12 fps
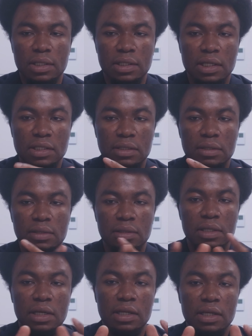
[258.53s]

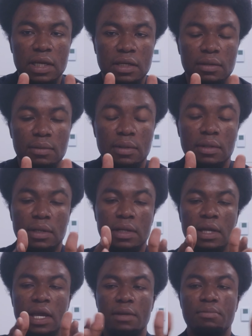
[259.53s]
doesn't and
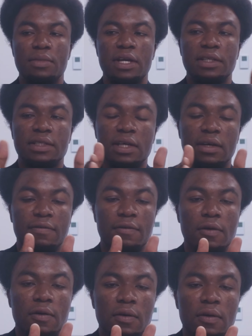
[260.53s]
makes
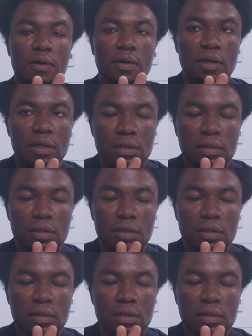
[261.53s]
for